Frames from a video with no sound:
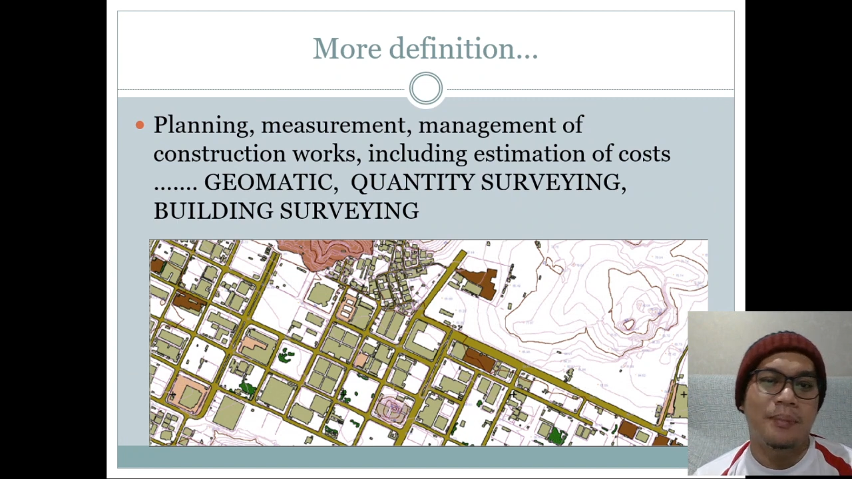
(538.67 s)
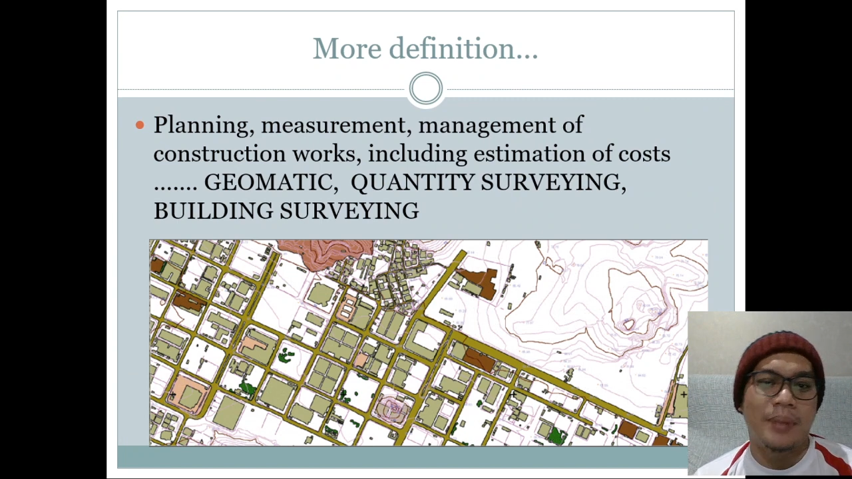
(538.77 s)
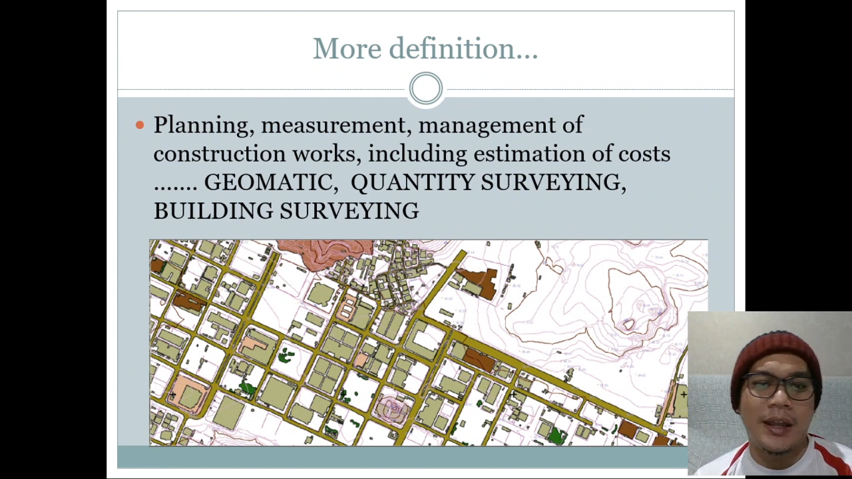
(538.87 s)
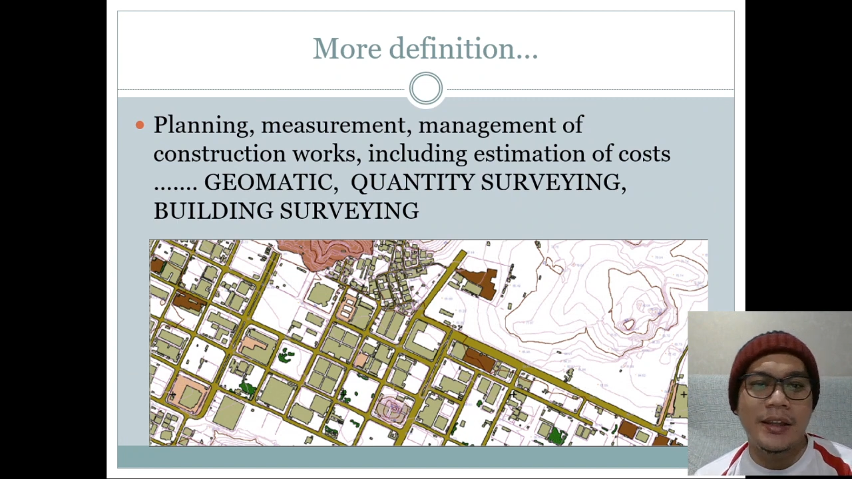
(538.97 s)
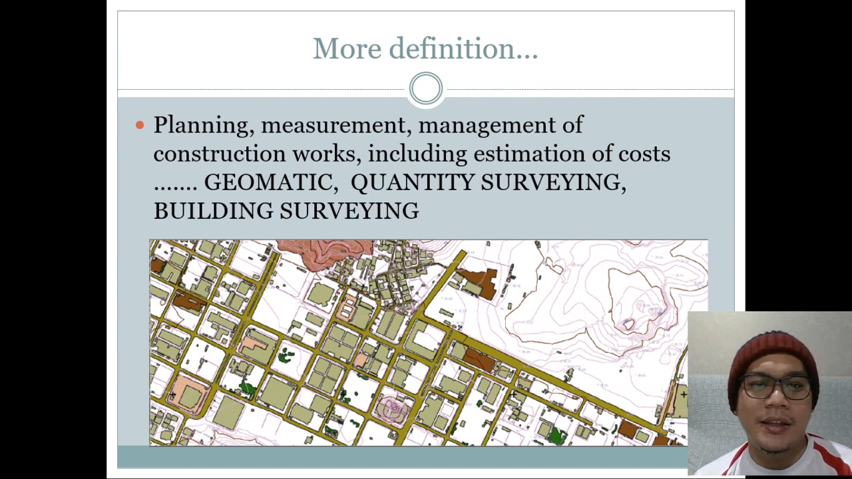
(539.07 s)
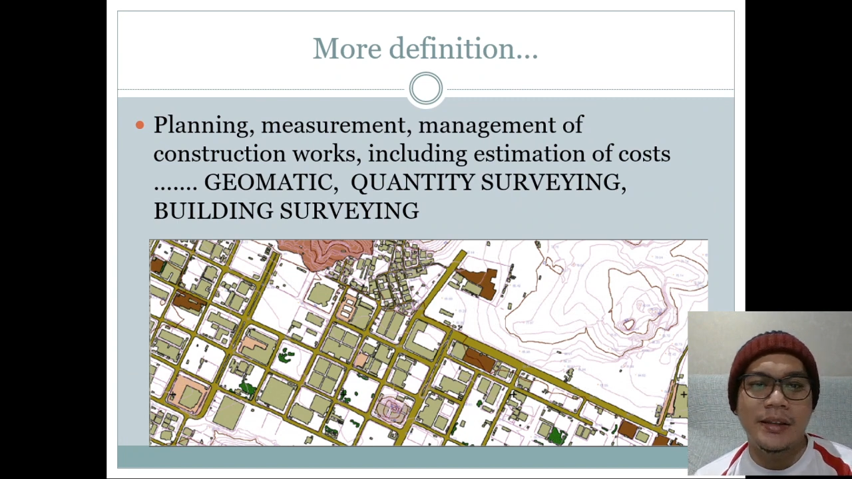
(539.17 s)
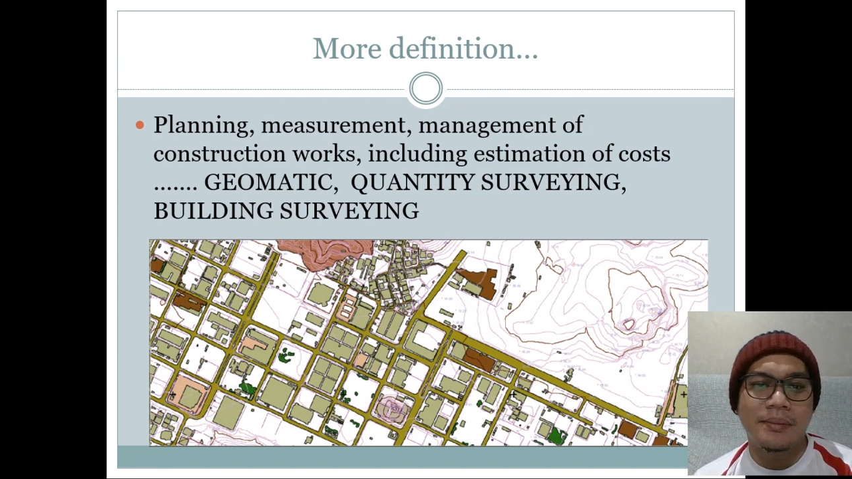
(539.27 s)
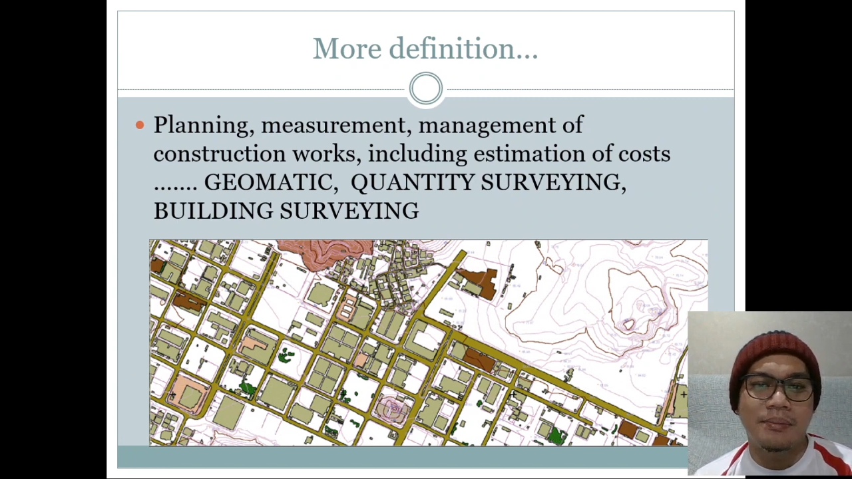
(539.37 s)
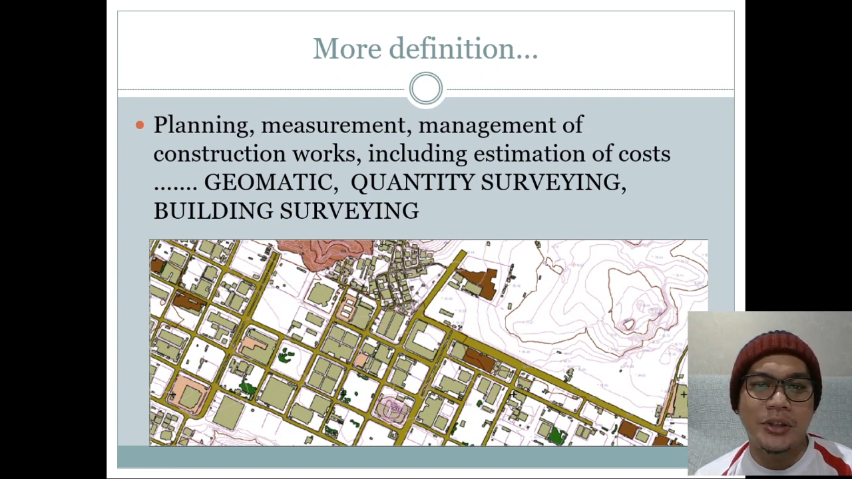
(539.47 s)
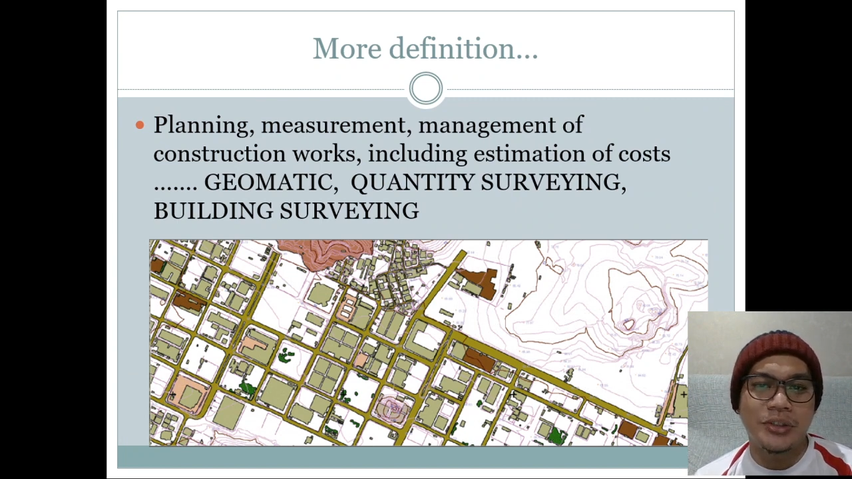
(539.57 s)
planning,
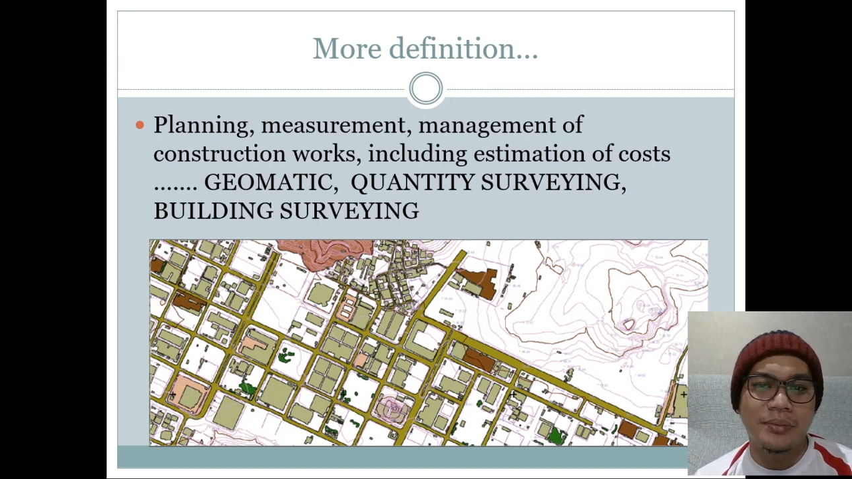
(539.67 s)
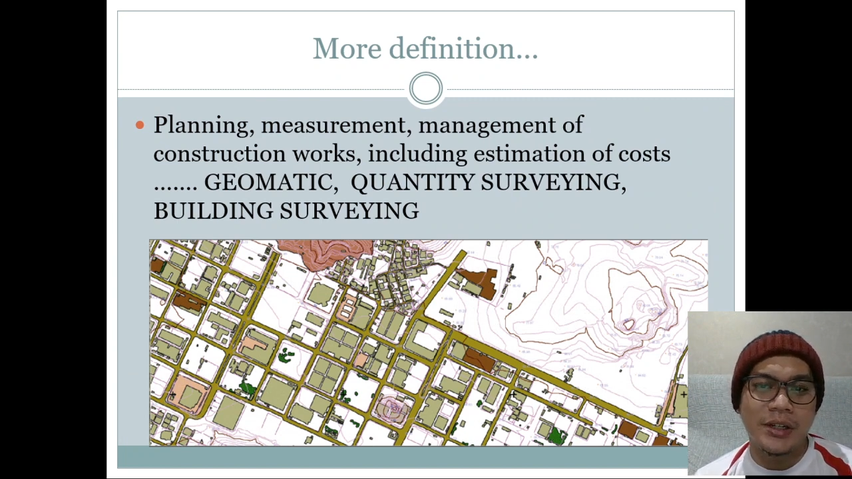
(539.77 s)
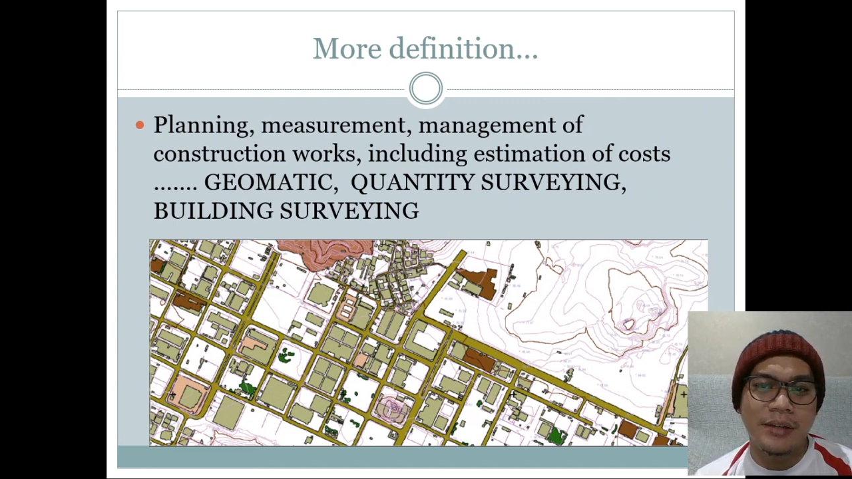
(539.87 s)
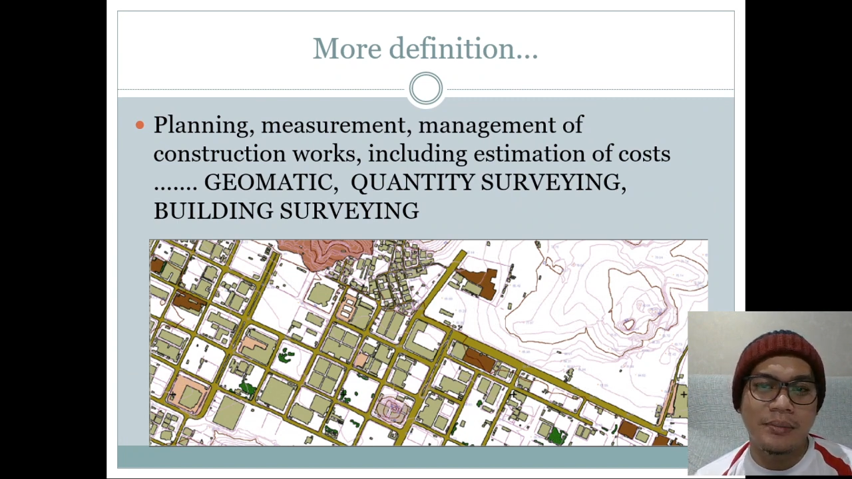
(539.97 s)
measurement,